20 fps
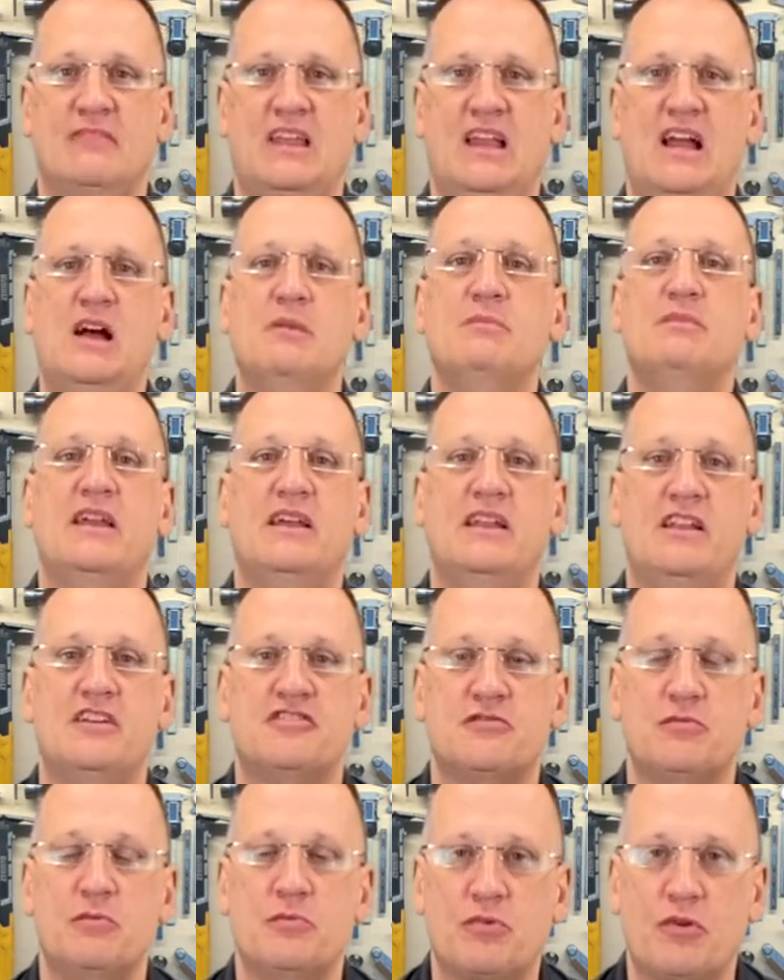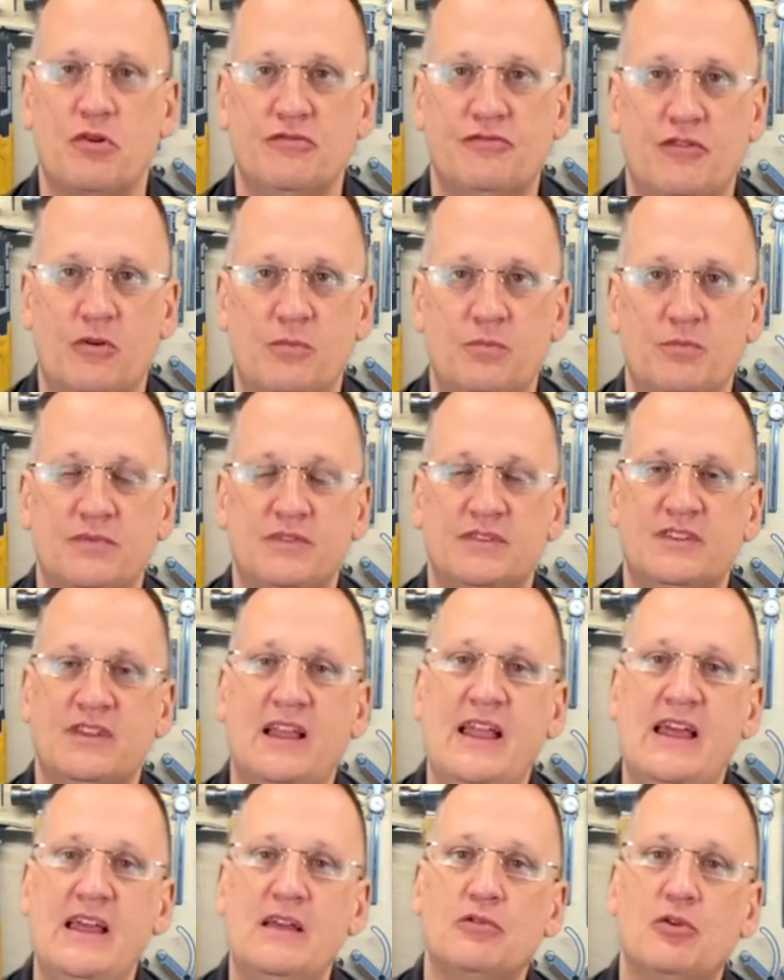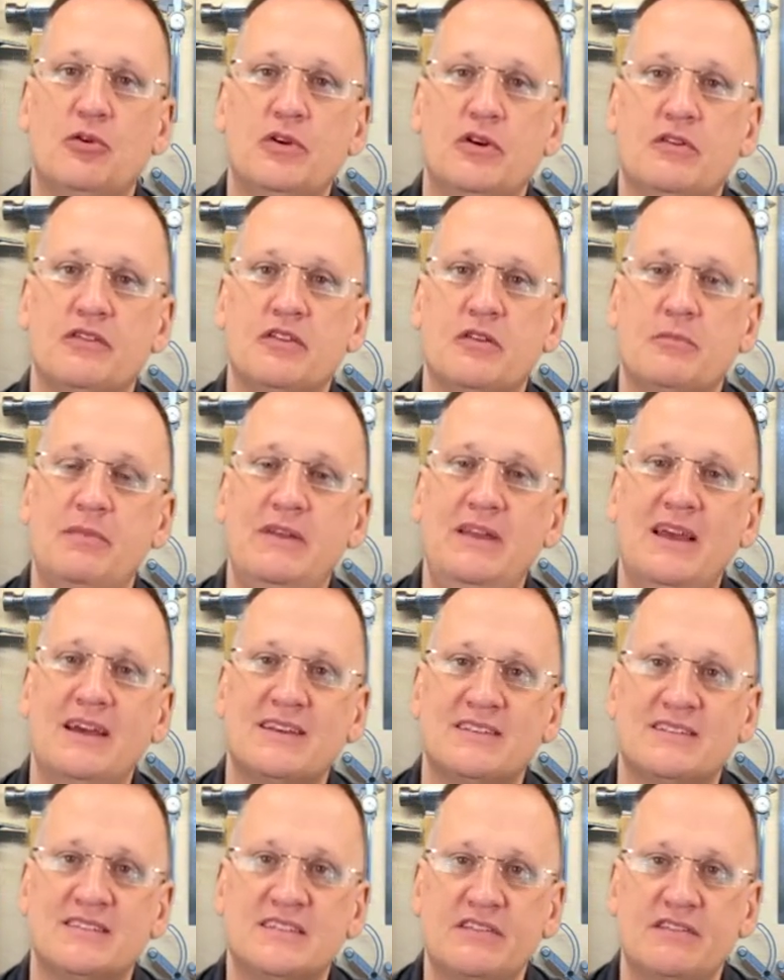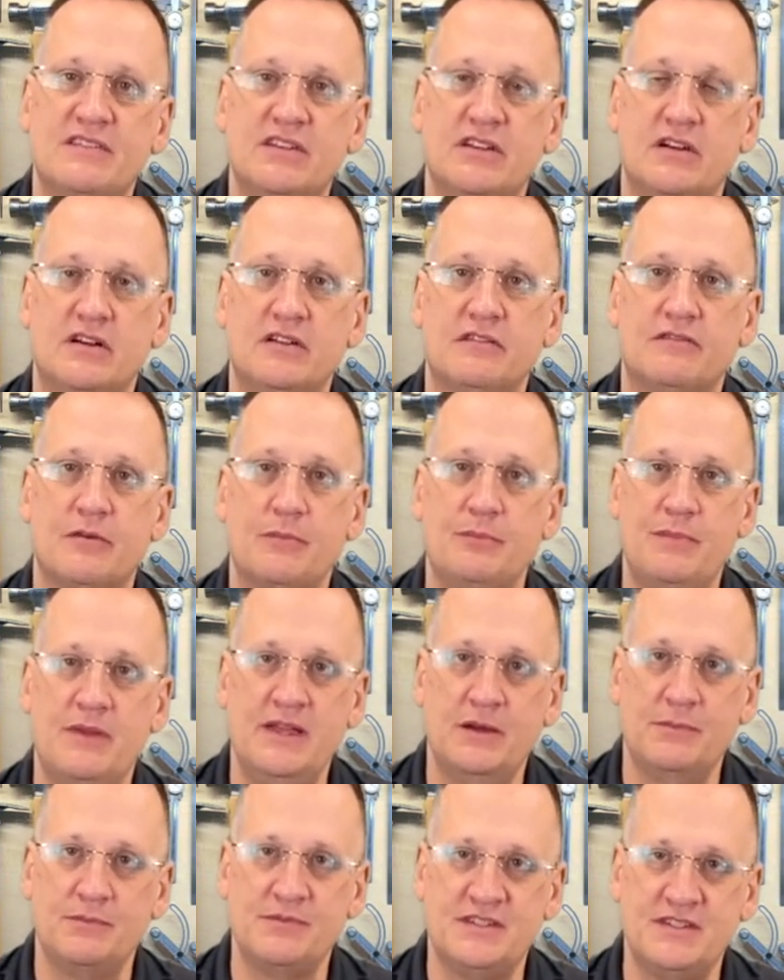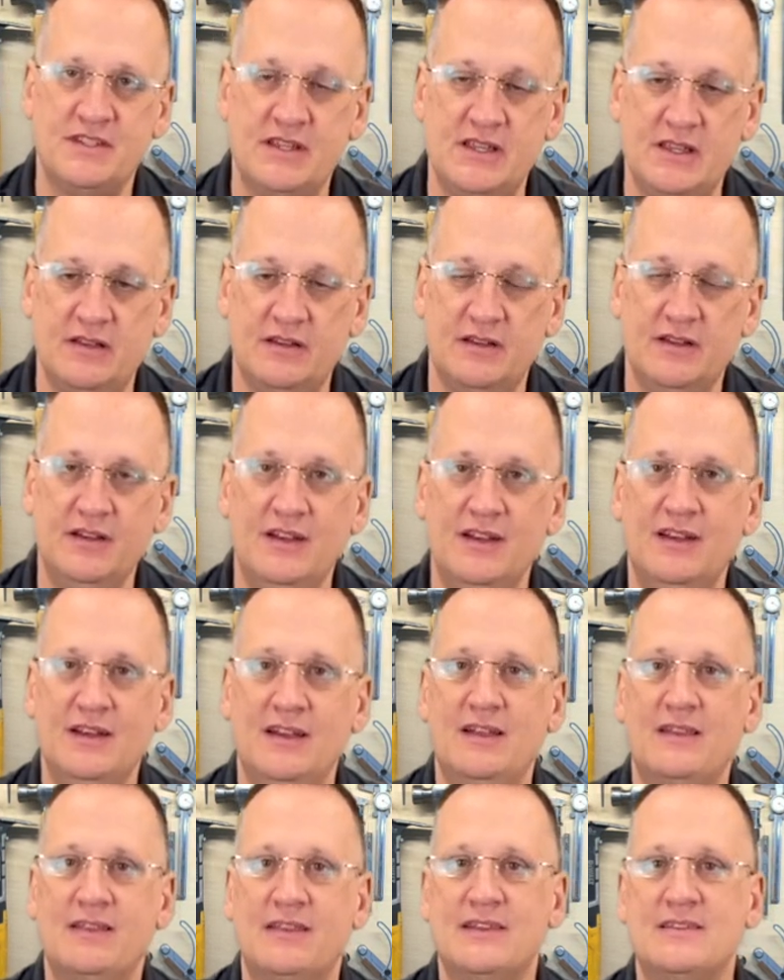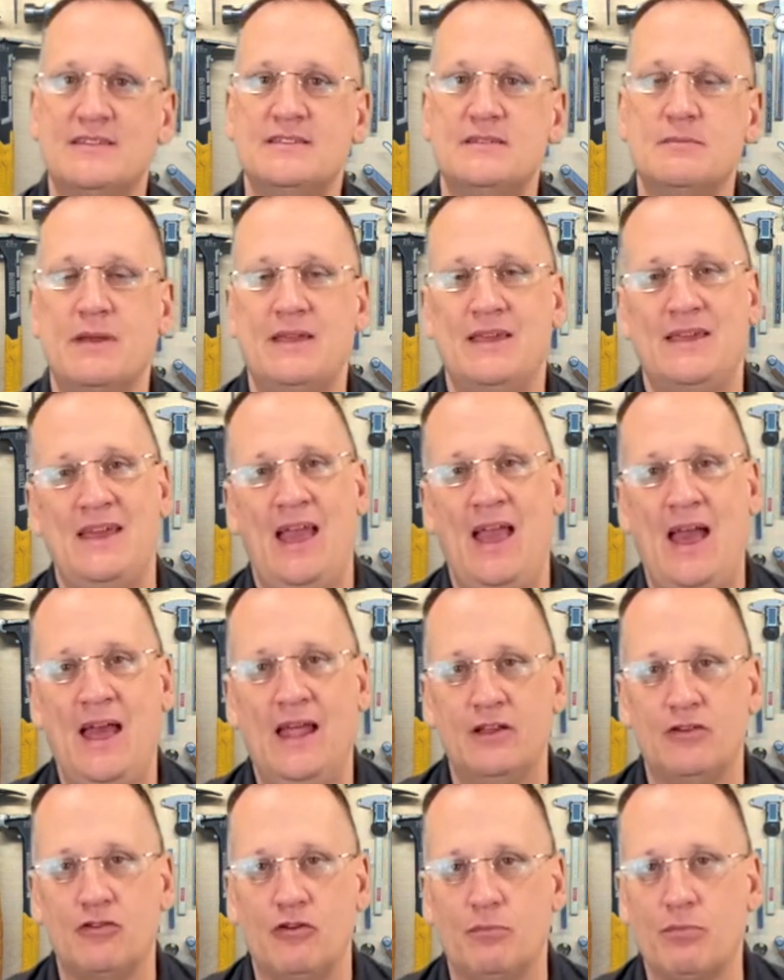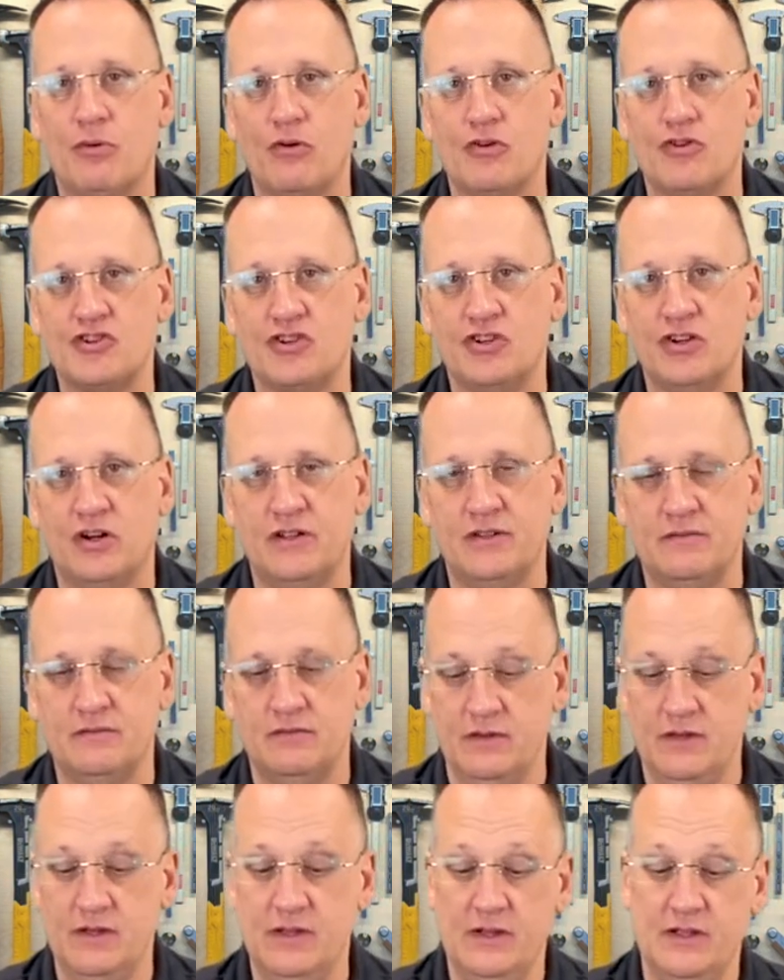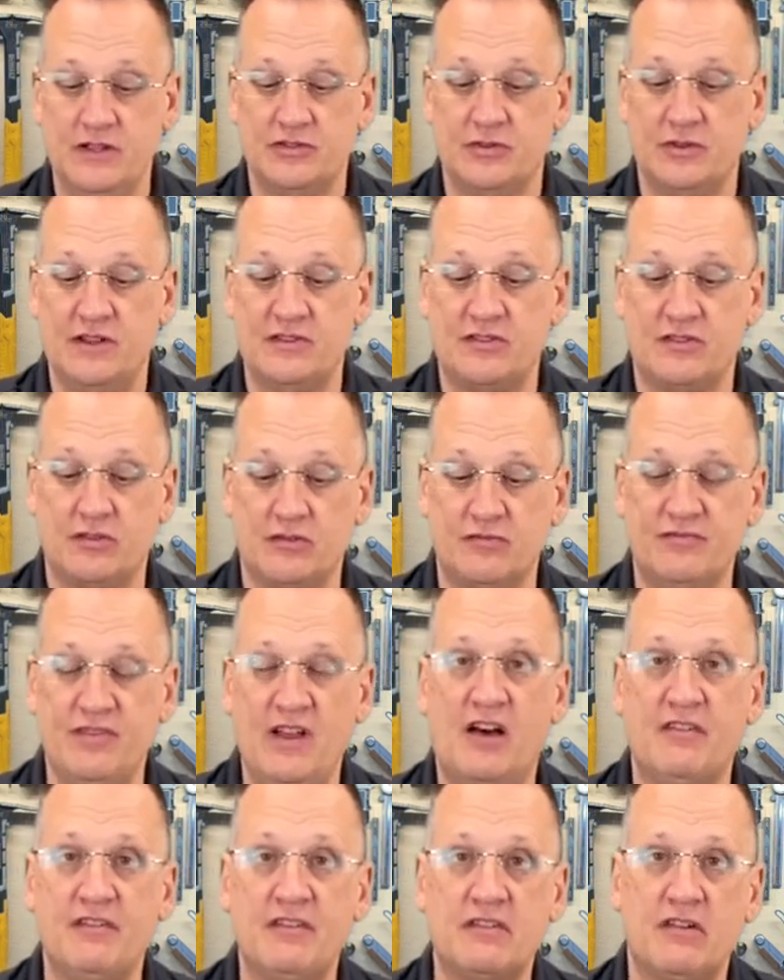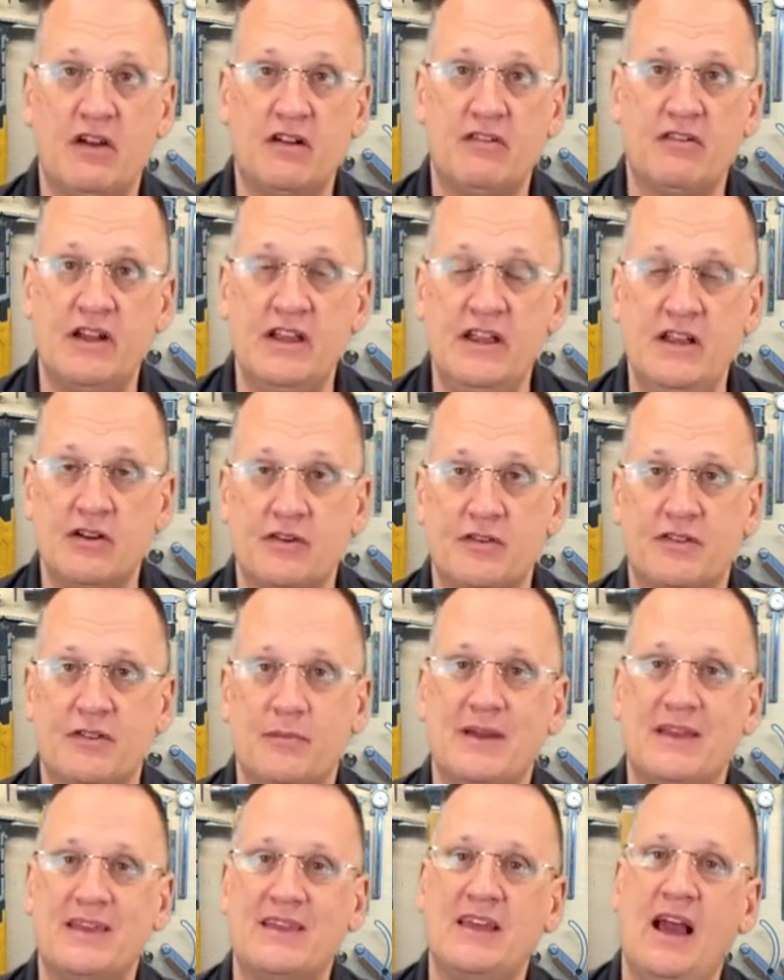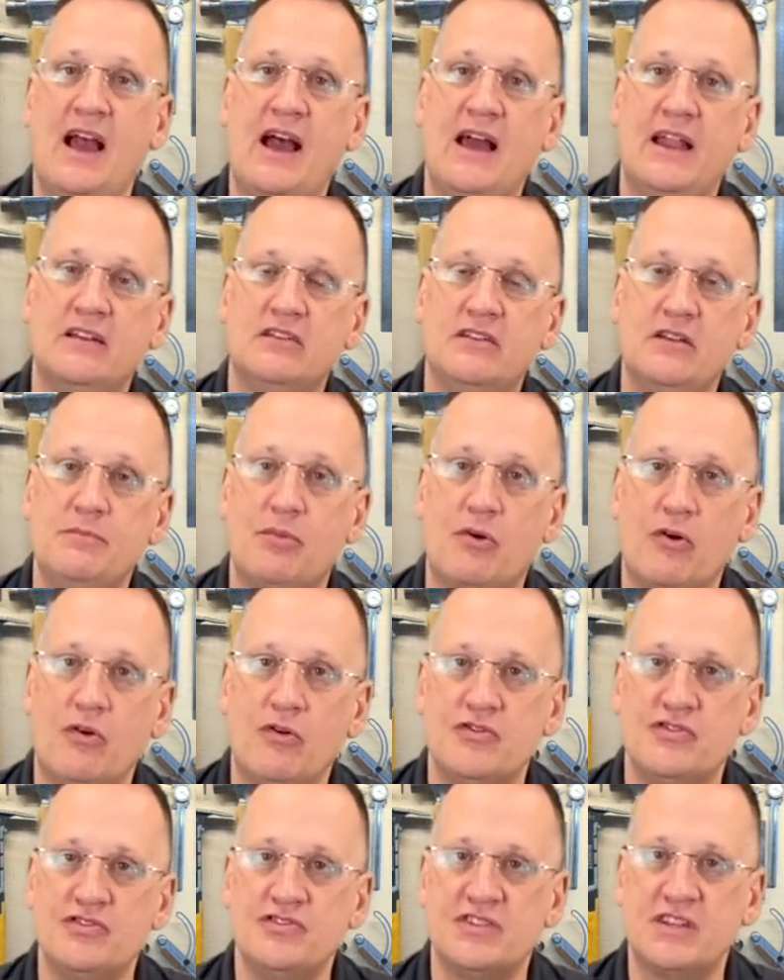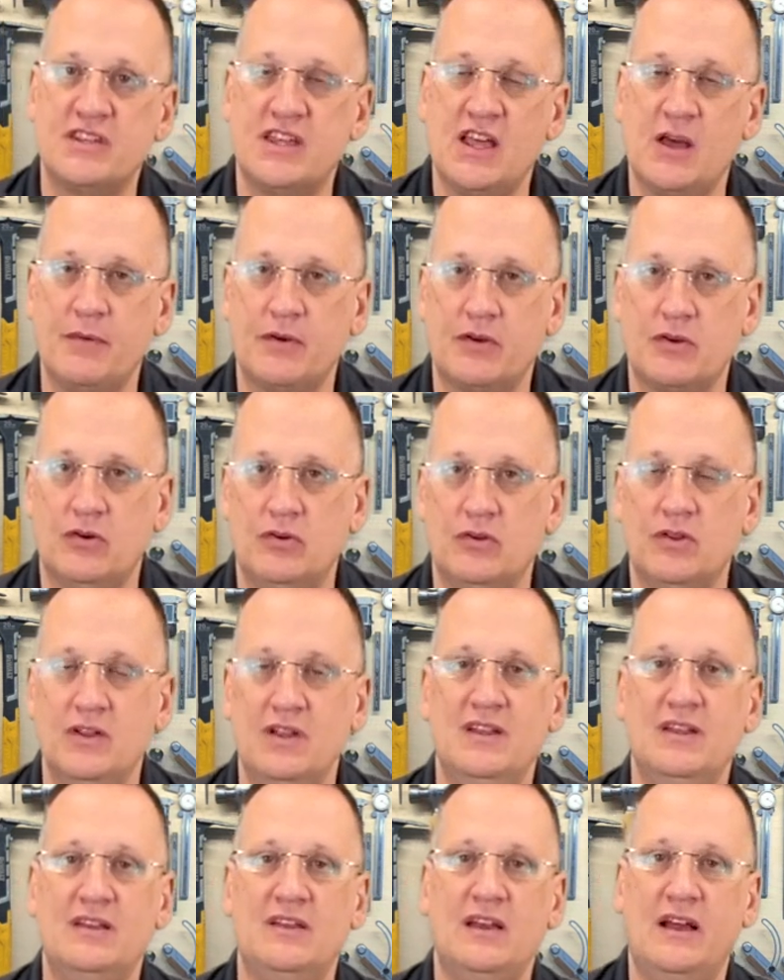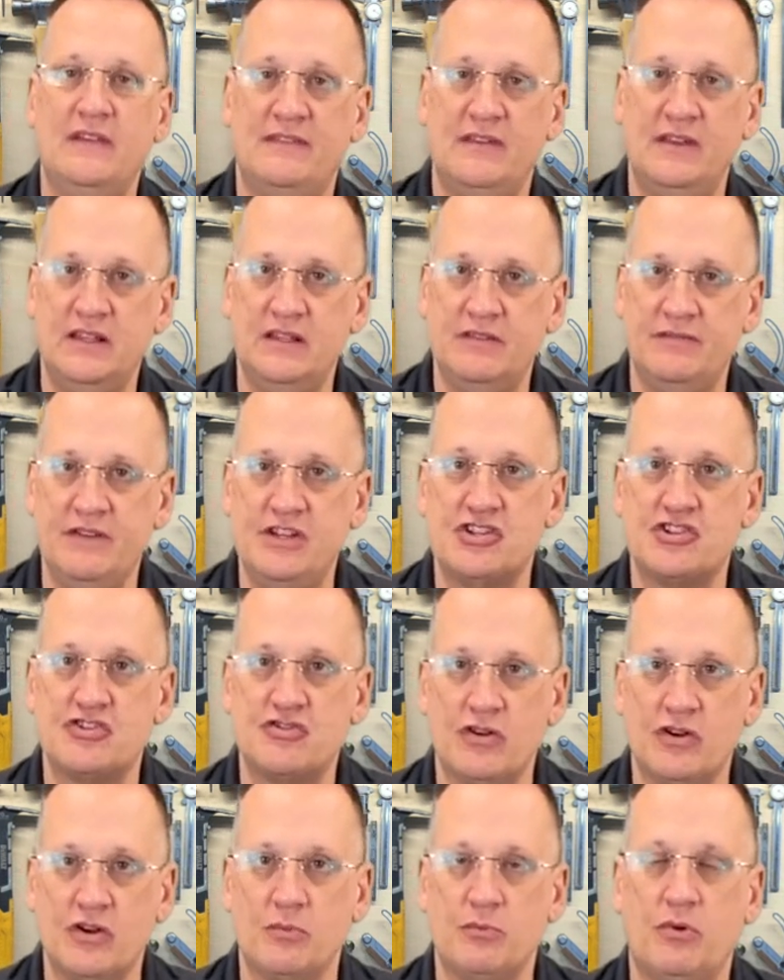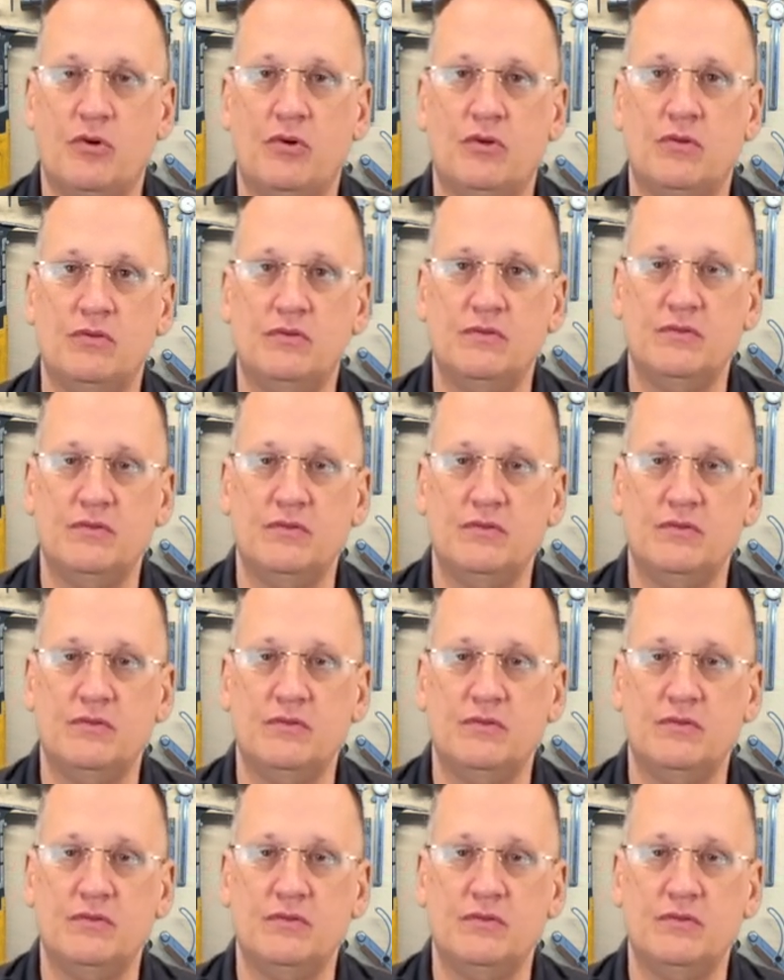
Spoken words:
I'm Ken Anderson with Profoam. Today I'm going over the PX-7 gun from PMC. This is a mechanical purge gun, so it has a little valving rod right here that mechanically purges the chemical at the end of each trigger pull.